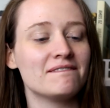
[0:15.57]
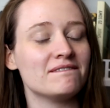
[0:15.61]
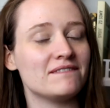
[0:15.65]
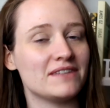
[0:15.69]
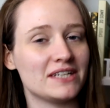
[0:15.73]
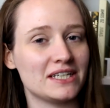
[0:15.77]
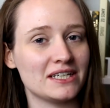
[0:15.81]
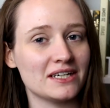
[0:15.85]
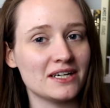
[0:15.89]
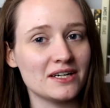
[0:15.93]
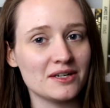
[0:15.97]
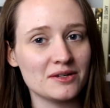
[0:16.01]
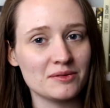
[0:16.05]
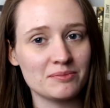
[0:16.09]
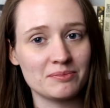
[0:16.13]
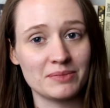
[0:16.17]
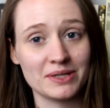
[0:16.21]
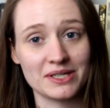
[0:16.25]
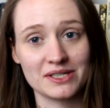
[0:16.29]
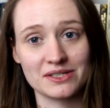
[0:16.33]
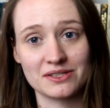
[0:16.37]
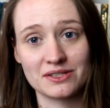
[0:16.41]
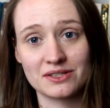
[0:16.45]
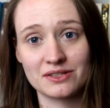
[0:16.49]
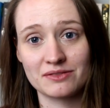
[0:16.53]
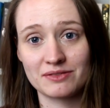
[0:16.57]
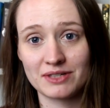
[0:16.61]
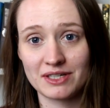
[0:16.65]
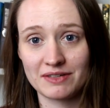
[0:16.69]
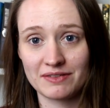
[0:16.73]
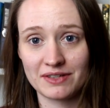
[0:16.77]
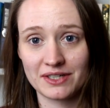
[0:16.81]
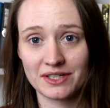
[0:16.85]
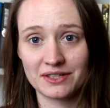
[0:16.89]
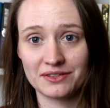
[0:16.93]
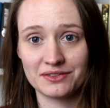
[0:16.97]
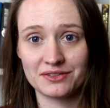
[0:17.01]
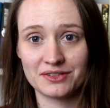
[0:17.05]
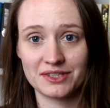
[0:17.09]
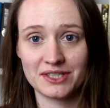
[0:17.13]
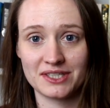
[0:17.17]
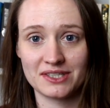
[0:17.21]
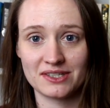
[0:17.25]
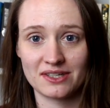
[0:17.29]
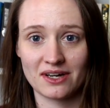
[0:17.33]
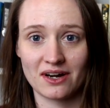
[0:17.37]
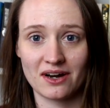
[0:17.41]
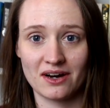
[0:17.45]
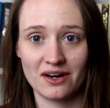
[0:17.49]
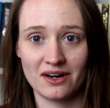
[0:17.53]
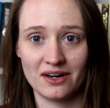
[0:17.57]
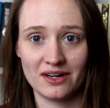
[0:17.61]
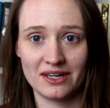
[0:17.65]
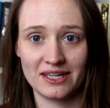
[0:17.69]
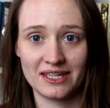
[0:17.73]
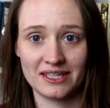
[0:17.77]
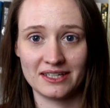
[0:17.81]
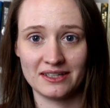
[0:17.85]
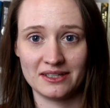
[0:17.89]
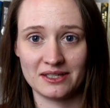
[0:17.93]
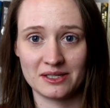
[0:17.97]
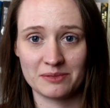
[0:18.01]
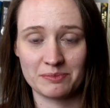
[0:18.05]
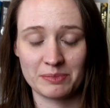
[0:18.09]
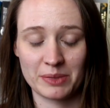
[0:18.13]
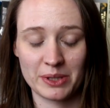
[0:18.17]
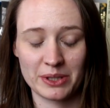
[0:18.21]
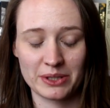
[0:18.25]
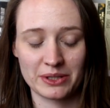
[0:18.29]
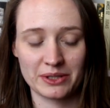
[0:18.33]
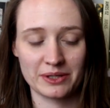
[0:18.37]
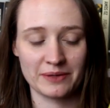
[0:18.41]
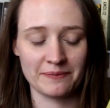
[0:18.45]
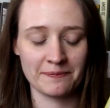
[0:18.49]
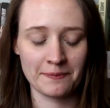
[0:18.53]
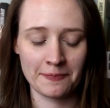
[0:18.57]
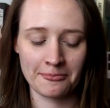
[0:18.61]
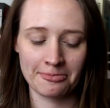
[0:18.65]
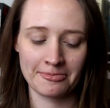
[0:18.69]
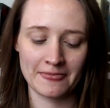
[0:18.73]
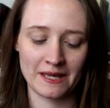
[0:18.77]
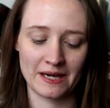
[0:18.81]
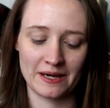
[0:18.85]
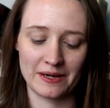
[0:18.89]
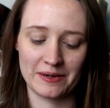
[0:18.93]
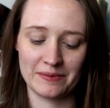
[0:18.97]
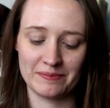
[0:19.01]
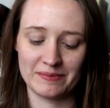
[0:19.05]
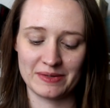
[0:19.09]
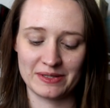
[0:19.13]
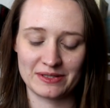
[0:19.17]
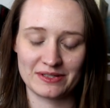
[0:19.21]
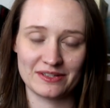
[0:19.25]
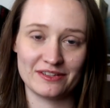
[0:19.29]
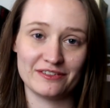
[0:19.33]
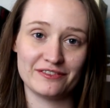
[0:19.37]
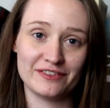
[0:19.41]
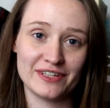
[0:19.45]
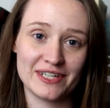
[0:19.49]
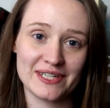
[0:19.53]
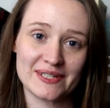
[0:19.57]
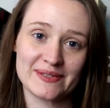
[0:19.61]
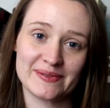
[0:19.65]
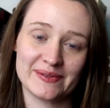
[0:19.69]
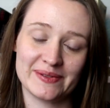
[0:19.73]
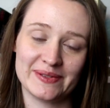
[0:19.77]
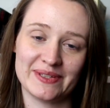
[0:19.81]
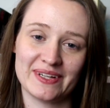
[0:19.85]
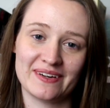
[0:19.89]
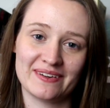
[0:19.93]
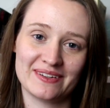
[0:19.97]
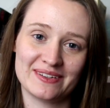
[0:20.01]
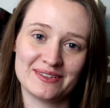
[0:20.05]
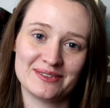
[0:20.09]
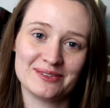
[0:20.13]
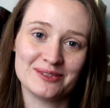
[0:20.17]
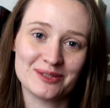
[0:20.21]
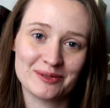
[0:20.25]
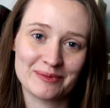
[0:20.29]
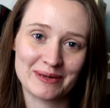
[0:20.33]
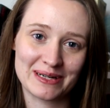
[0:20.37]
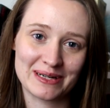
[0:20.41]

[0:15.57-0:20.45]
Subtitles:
video because three of the countries are in this book. So the first one I'm going to talk